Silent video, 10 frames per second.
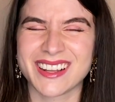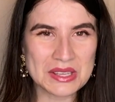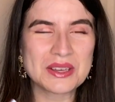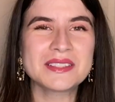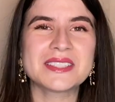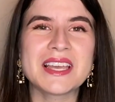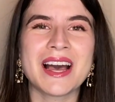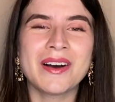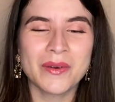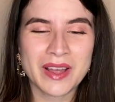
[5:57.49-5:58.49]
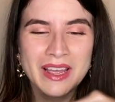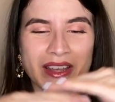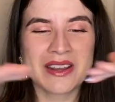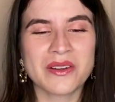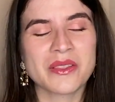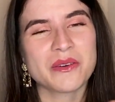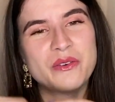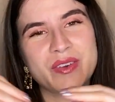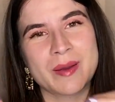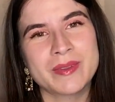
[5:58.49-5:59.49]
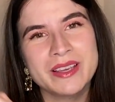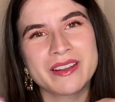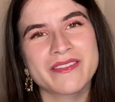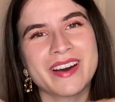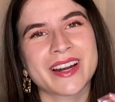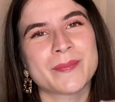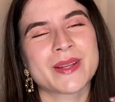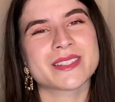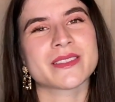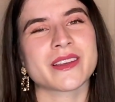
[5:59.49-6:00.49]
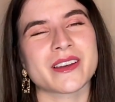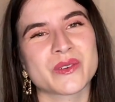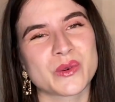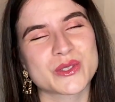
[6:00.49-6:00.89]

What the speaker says: You can see how, you know, the family environment in the Renault